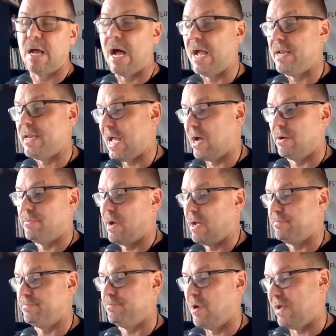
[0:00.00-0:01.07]
I now, and
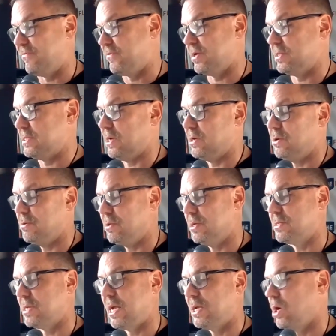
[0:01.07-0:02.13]
my wife could tell you
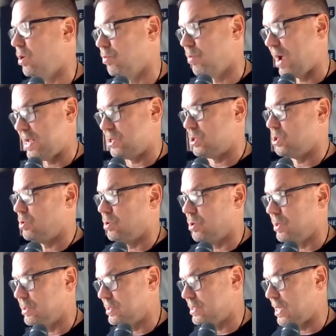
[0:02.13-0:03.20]
this, I go right to
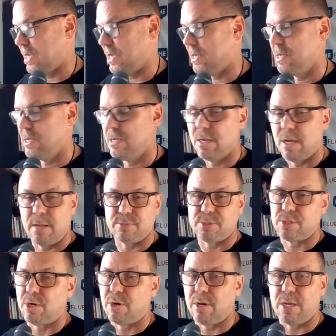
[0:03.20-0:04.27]
her and say, I'm
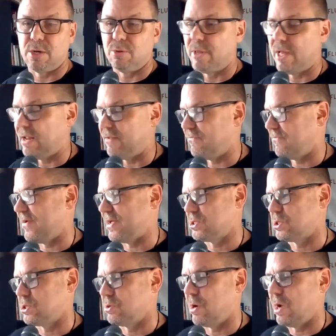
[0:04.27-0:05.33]
sorry. I don't let it
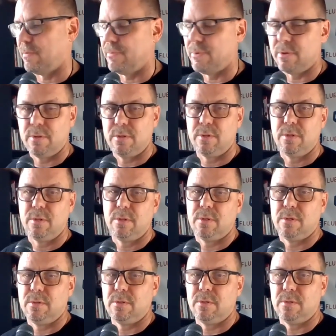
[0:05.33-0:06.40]
fester up.
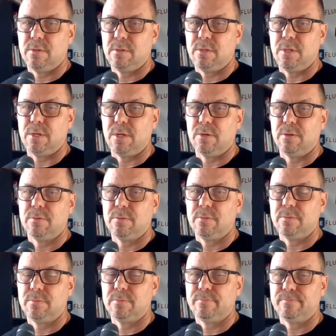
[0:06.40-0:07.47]
You know,
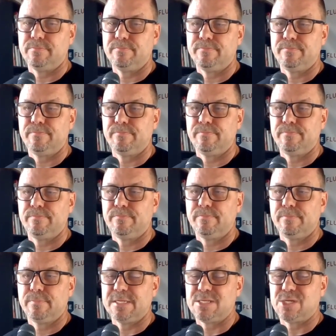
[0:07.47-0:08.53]

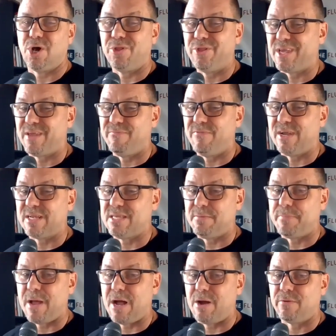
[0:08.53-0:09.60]
it's called the
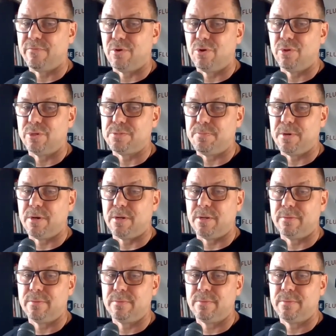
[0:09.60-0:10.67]
convicting power of the Holy Spirit.